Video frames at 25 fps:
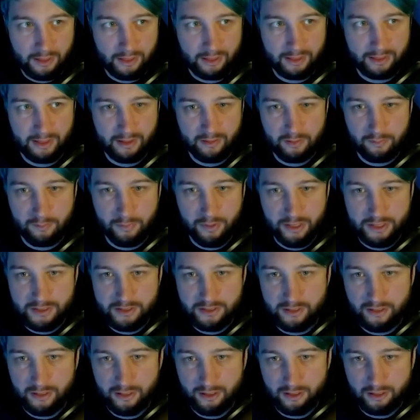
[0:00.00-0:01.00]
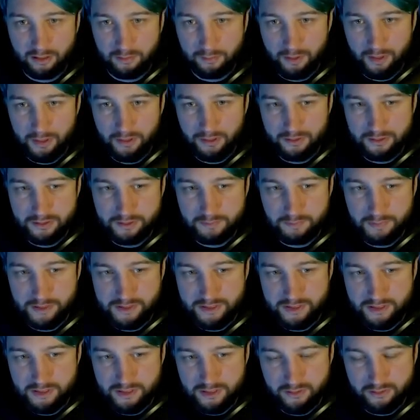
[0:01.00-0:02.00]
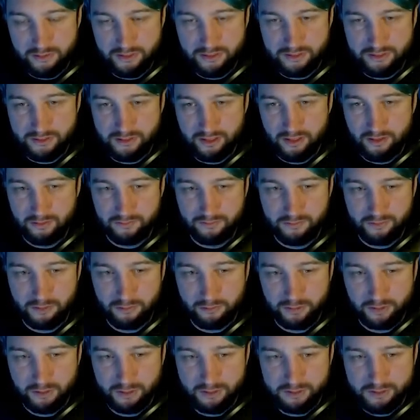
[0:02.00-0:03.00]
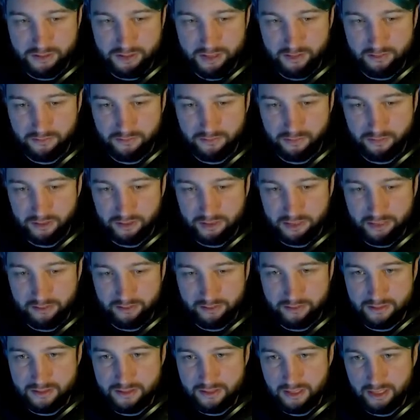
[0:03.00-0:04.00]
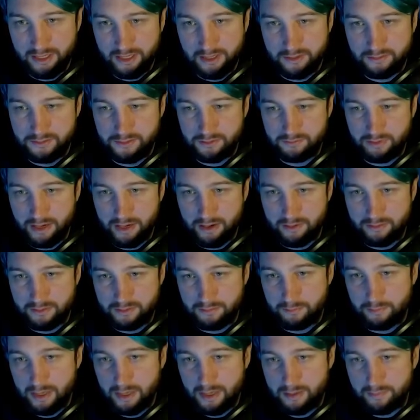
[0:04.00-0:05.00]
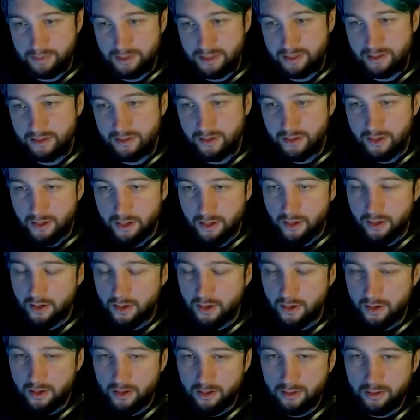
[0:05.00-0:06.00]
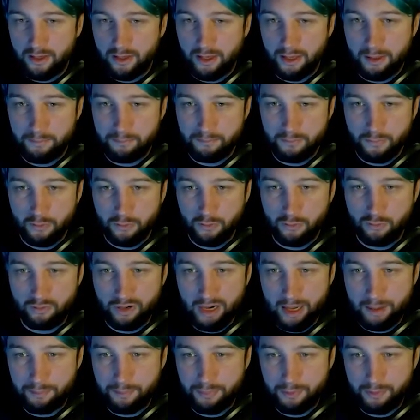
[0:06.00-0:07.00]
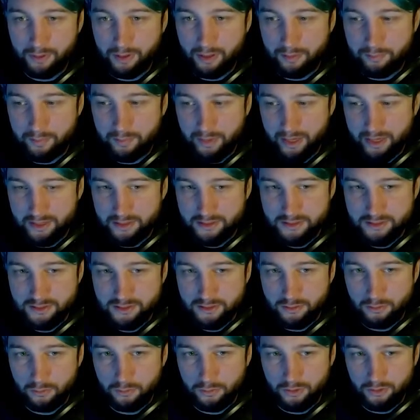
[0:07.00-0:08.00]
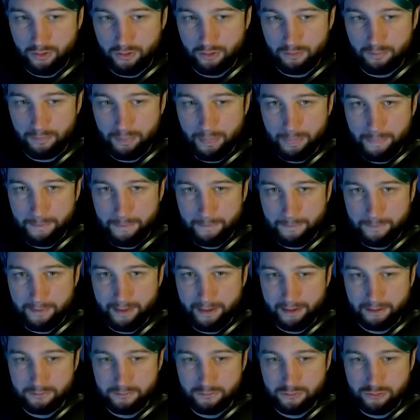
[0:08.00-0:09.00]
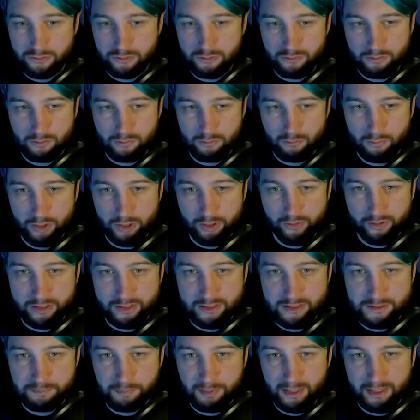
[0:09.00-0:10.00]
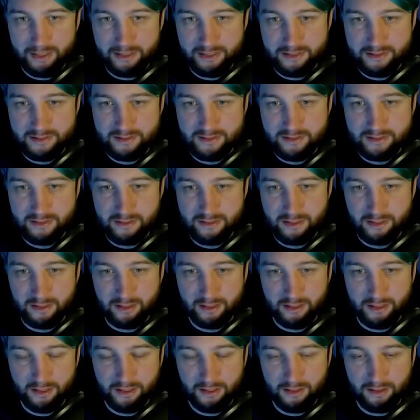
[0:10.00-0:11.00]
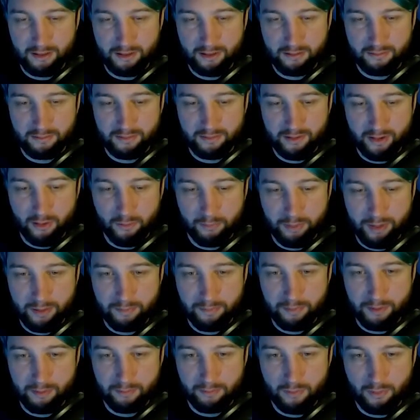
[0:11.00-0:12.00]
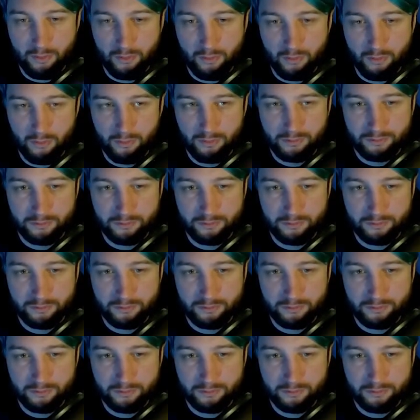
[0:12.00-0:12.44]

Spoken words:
now that my commander is busy doing stuff, I'm going to see if I can get these scouts around and maybe grab mechs or not. Now, when you're against players, they'll be a bit more